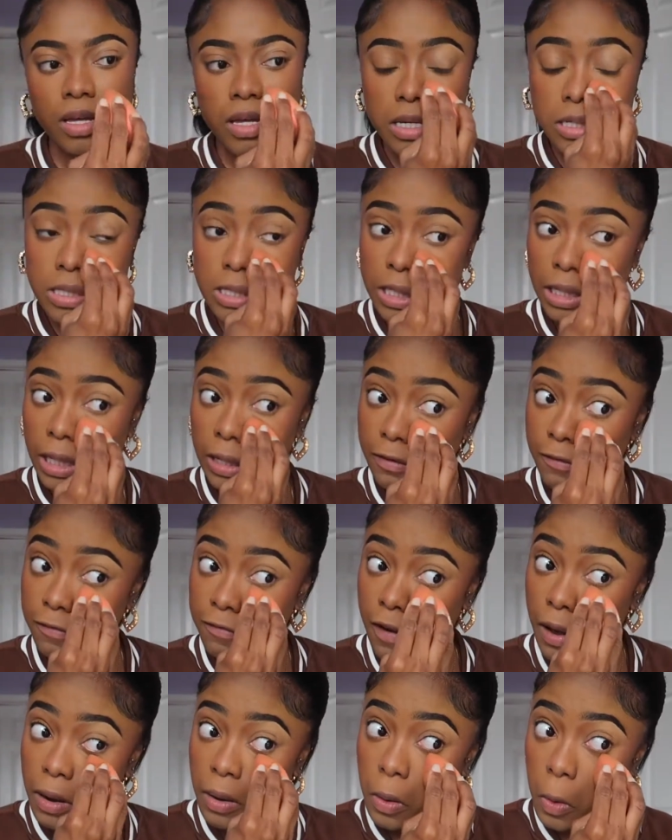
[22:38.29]

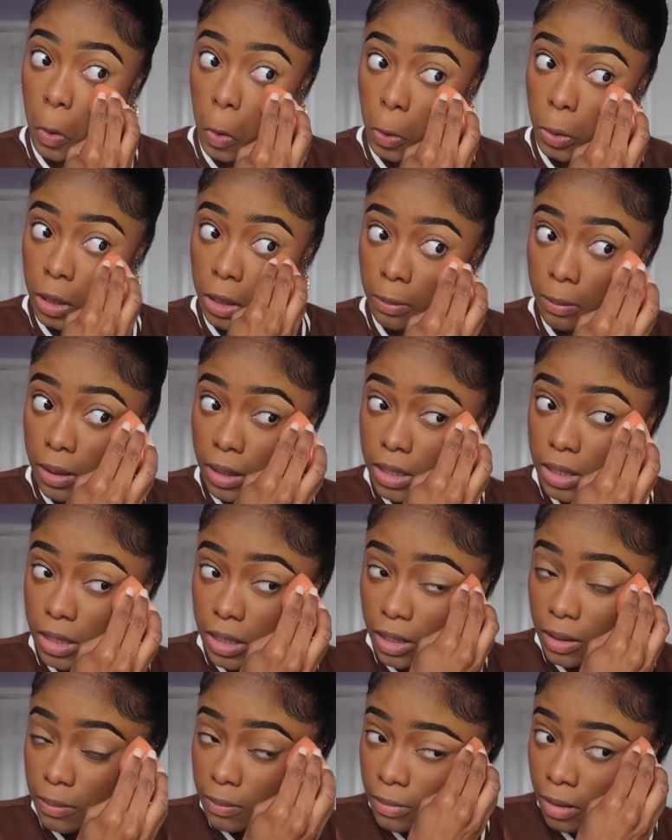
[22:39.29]
solidify all your
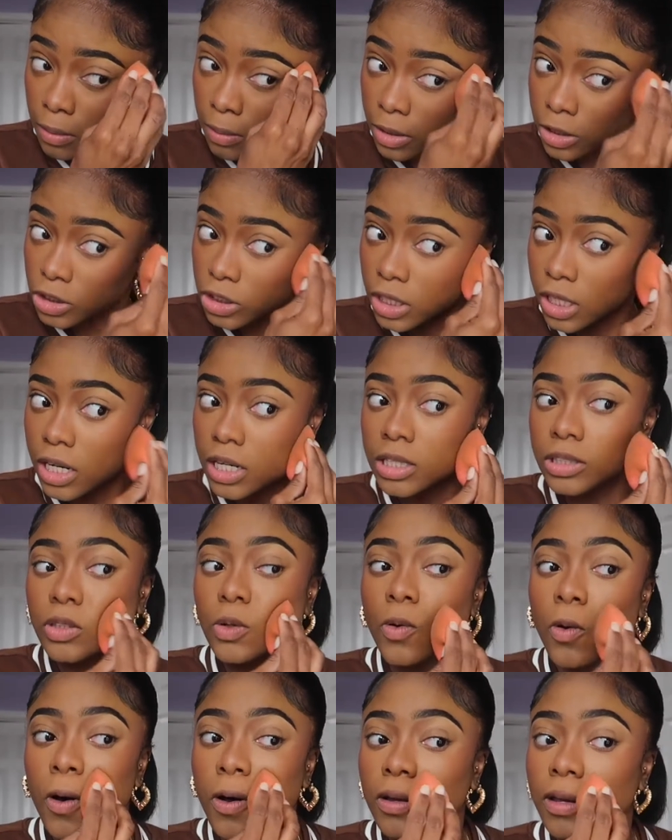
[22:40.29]
makeup and make sure that it's
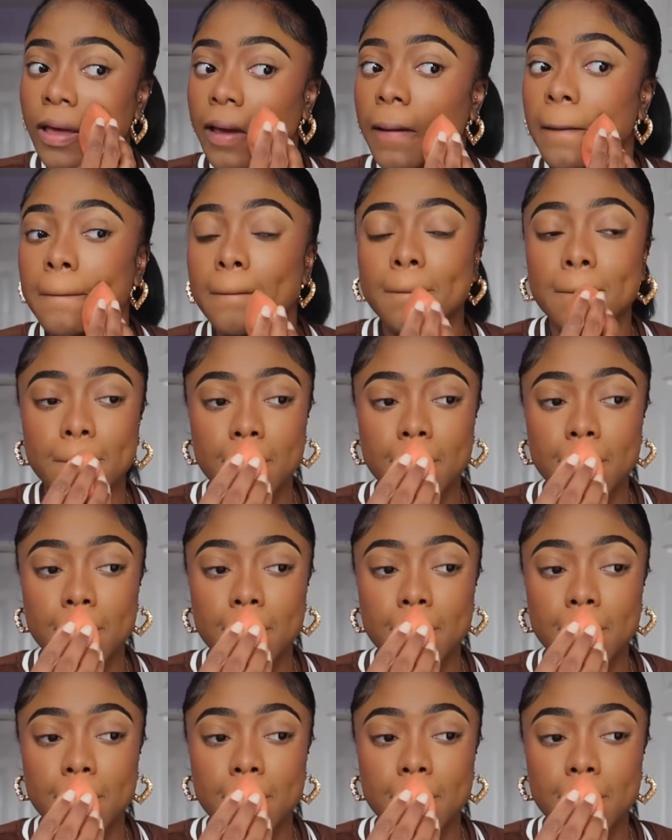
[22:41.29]
all like